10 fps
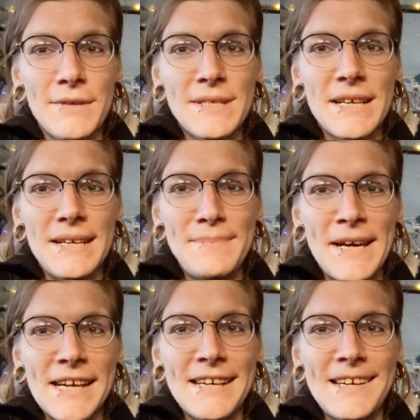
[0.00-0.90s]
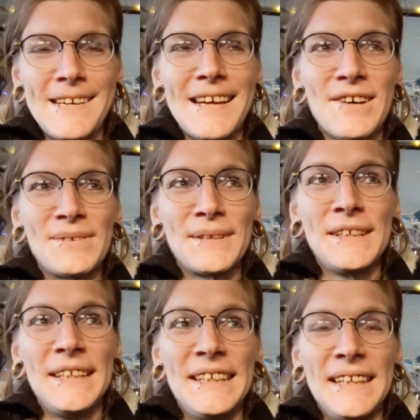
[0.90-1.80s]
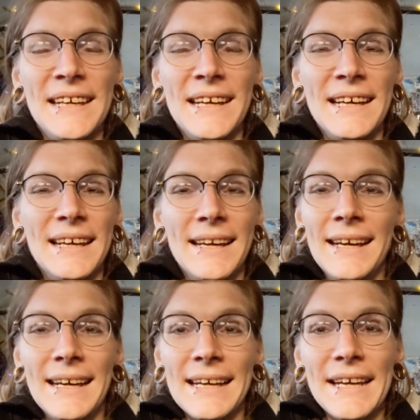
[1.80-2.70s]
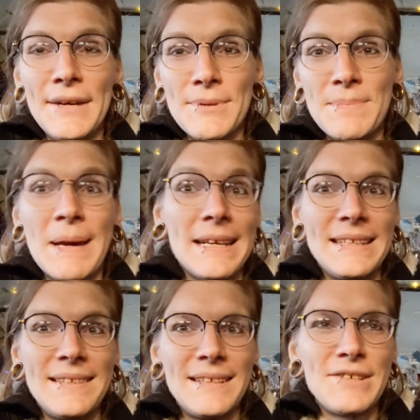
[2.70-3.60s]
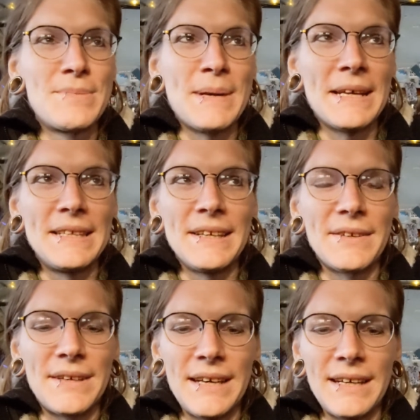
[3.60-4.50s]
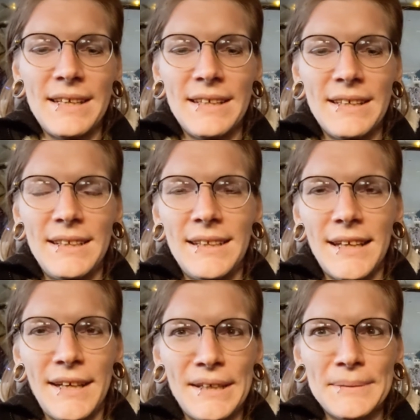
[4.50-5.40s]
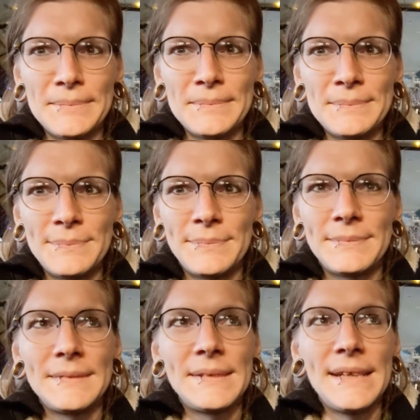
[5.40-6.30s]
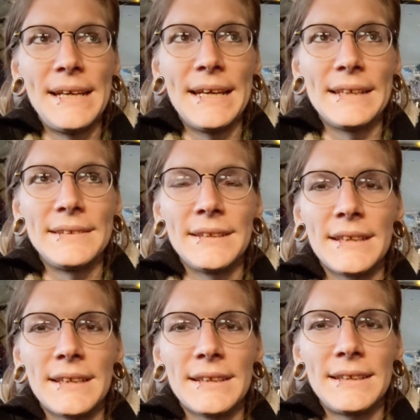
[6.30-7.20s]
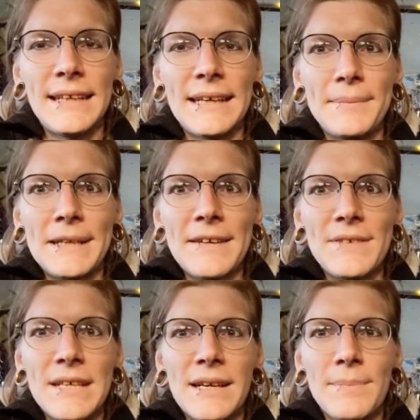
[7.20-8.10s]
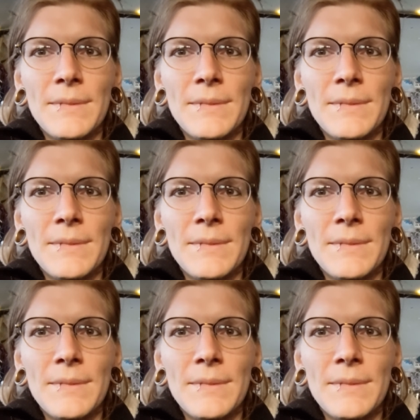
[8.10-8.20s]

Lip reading: outside, magneted down. It was bad. It was bad the other day, and yeah, I'm gonna have to get up